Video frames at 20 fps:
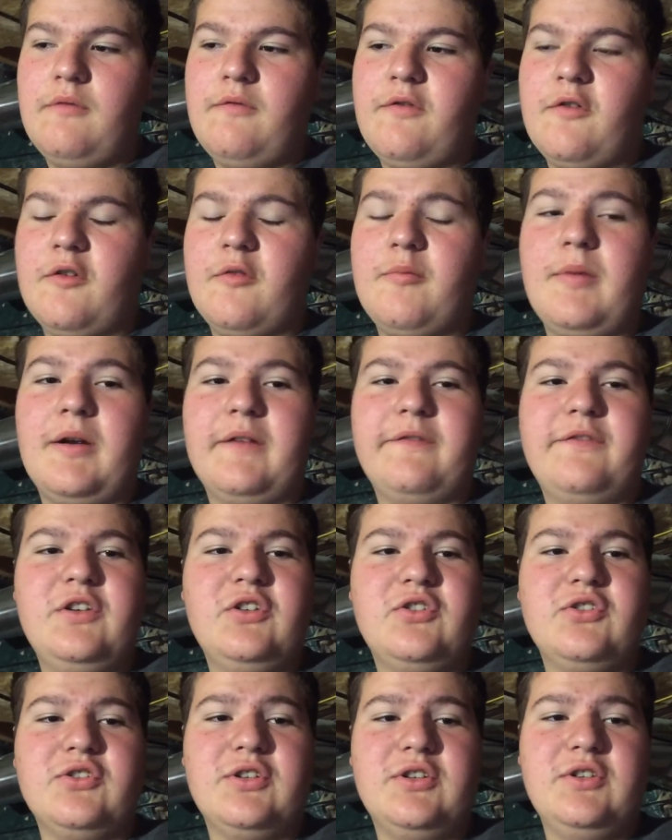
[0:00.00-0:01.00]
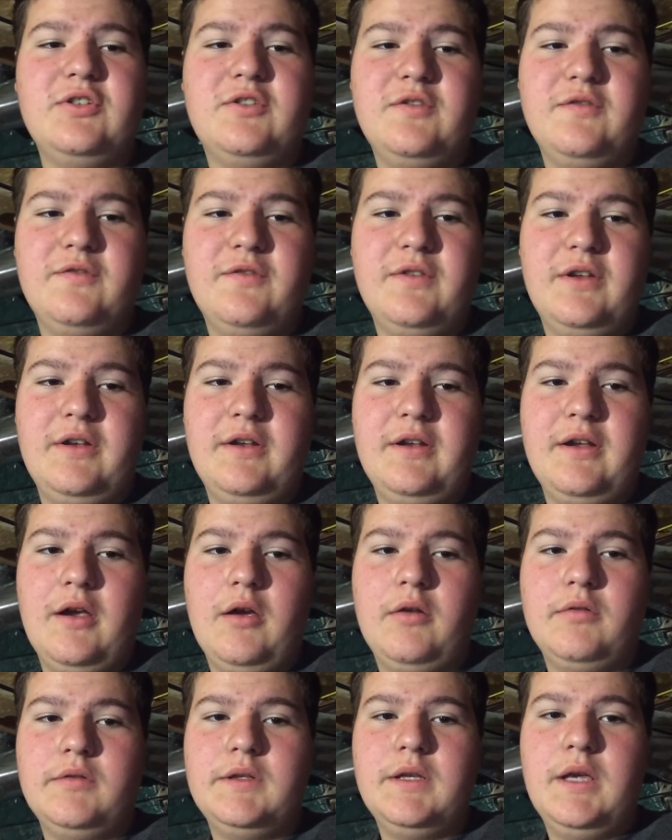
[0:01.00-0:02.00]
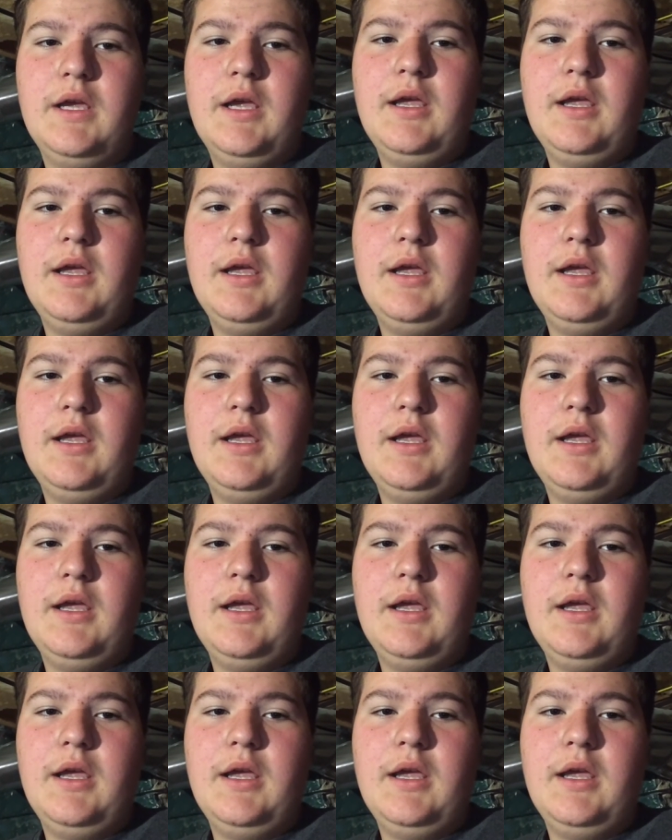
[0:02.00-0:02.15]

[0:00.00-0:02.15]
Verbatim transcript: for my future YouTube videos.